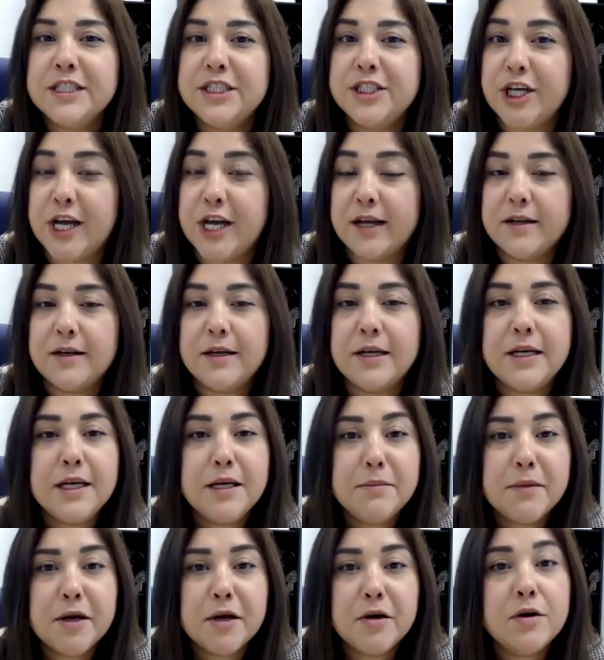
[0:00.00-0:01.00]
chat,
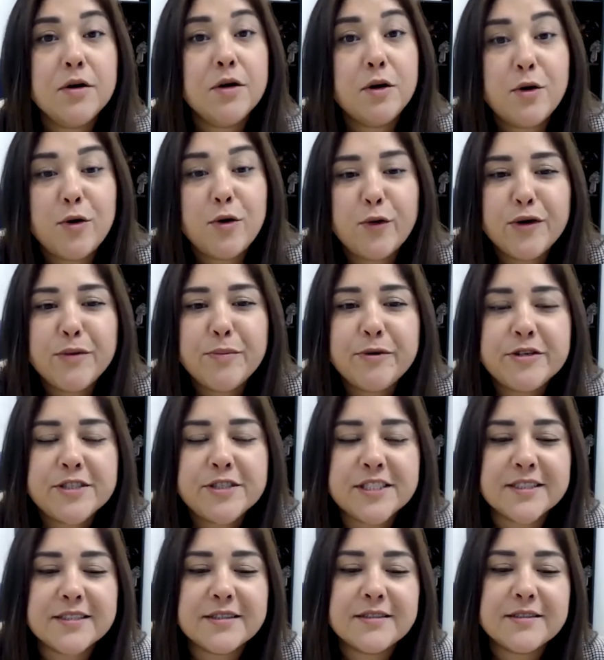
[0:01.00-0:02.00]
email, or in person.